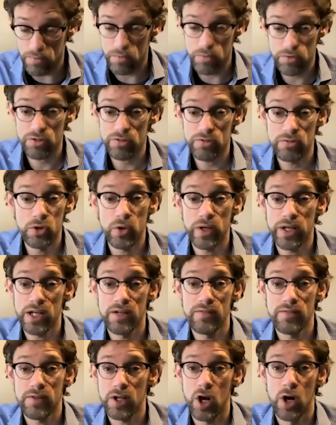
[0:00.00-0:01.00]
was just looking
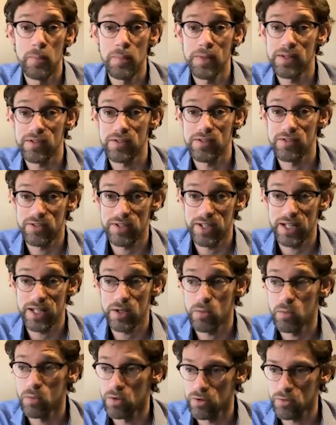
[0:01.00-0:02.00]
over the comments and
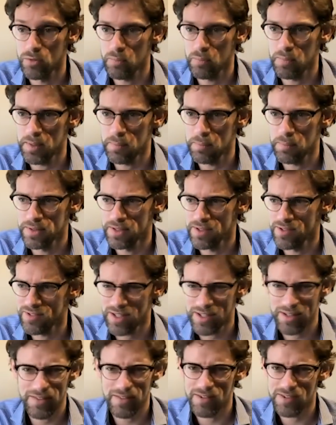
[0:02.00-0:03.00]
seeing what people had
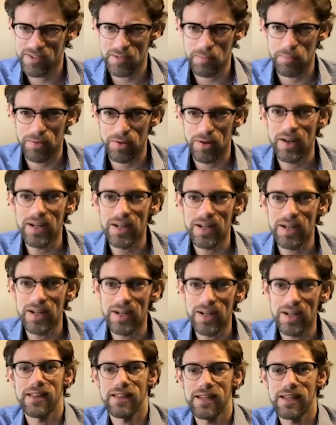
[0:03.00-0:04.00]
said and the
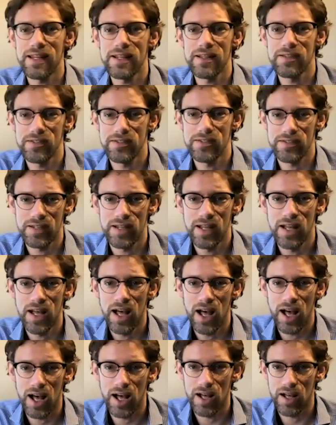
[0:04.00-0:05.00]
surprising things
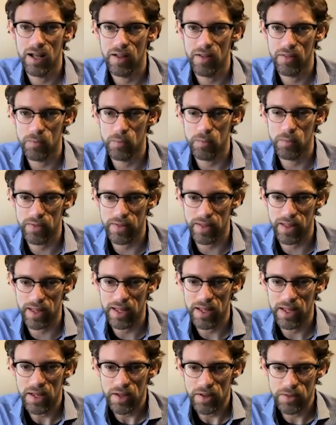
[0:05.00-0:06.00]
that were
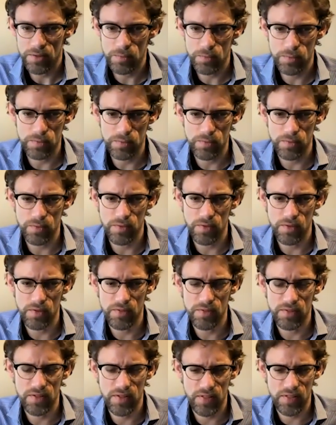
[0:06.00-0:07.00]
there. The
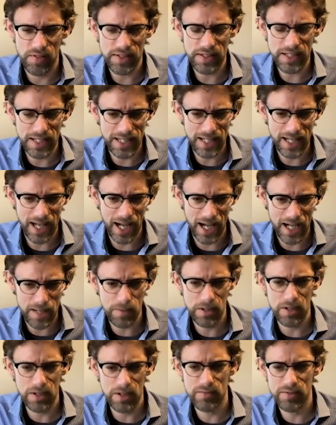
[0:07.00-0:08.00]
thing that came
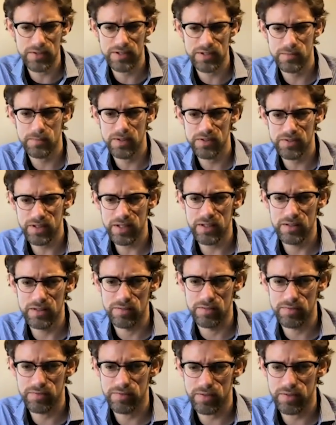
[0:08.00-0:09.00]
over to
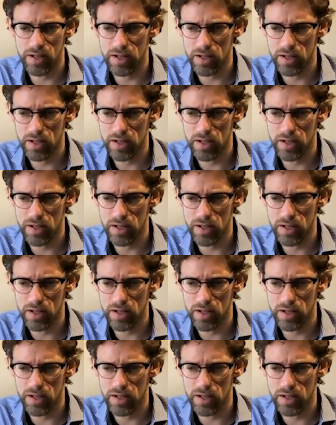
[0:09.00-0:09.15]
myself